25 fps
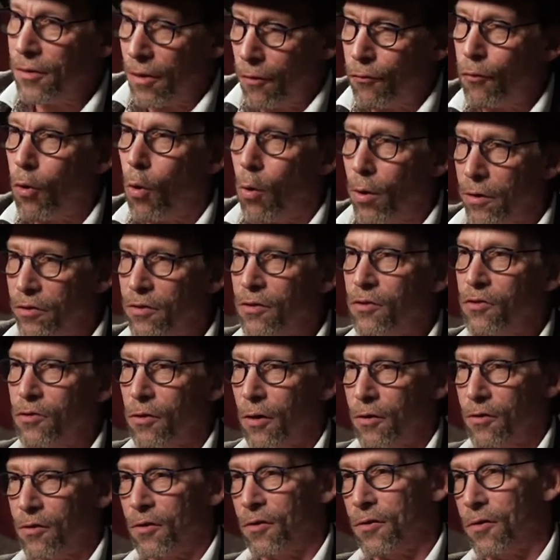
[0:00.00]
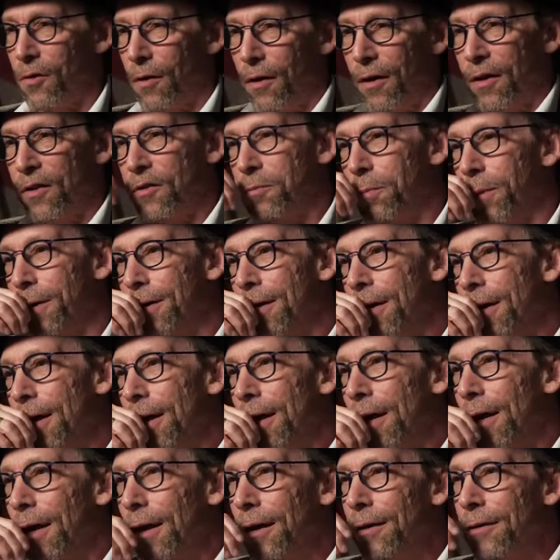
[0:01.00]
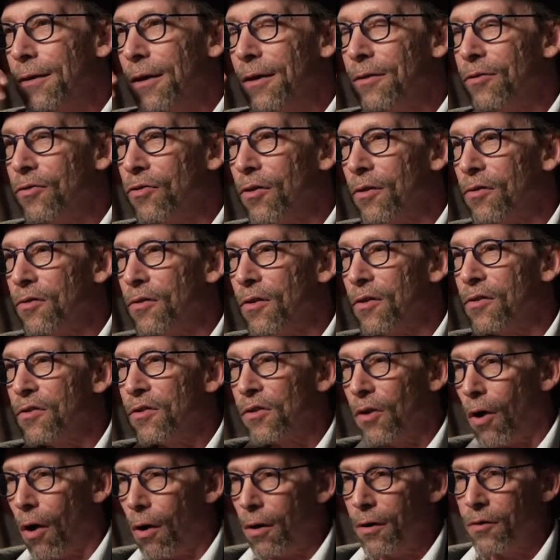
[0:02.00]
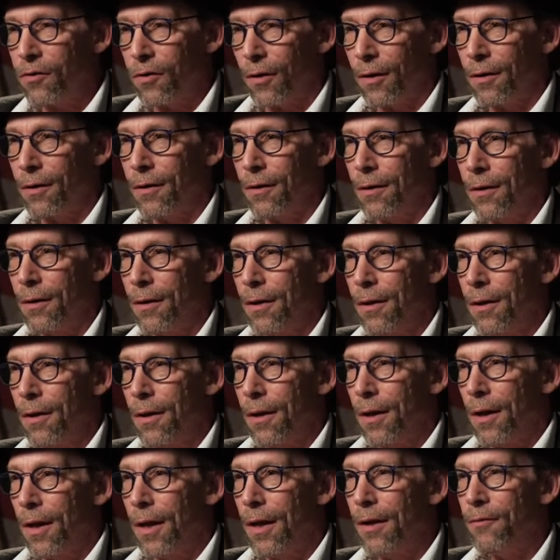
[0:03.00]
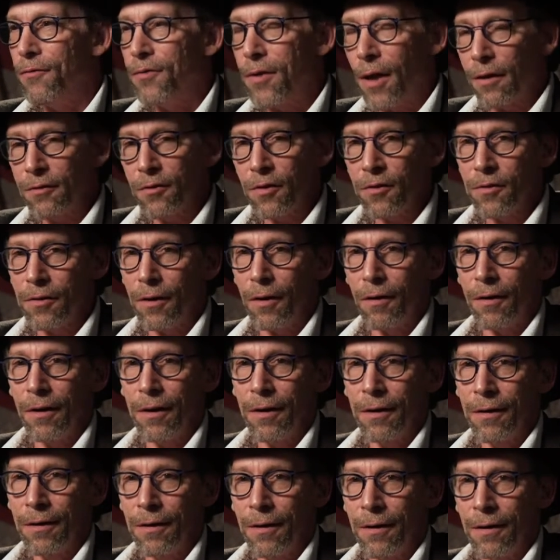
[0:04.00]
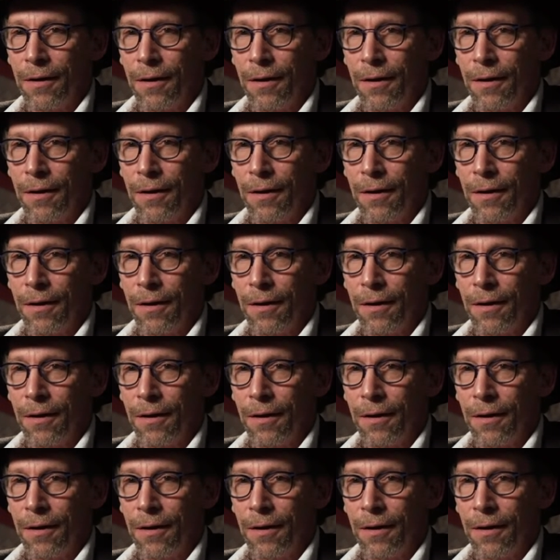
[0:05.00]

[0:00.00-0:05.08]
Of course he shuns the science, but it's just discards it if necessary.